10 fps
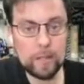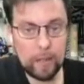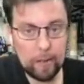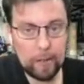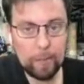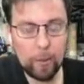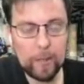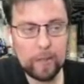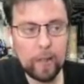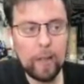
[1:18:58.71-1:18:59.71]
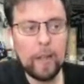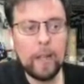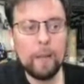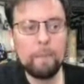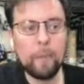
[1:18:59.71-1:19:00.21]
starting point.
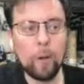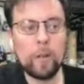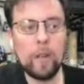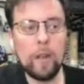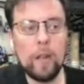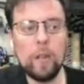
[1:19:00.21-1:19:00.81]
But